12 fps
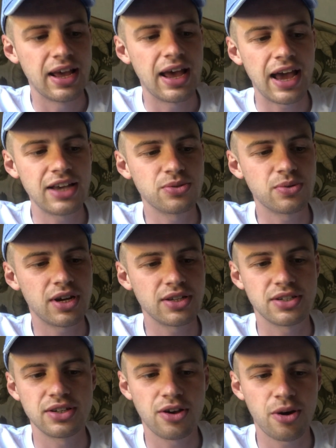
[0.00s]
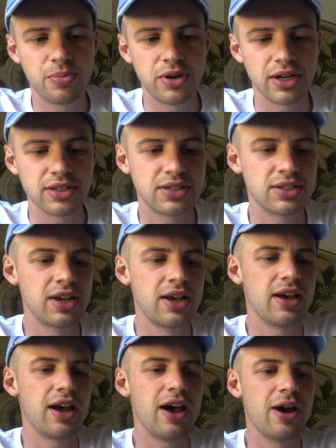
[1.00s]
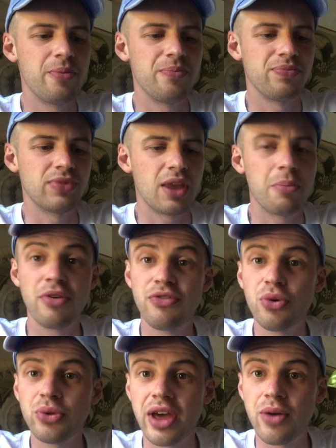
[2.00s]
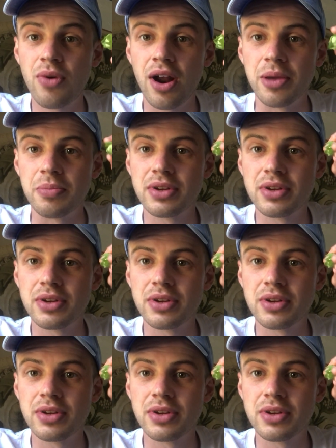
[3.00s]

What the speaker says: hazelnuts and cob nuts before they're ripe,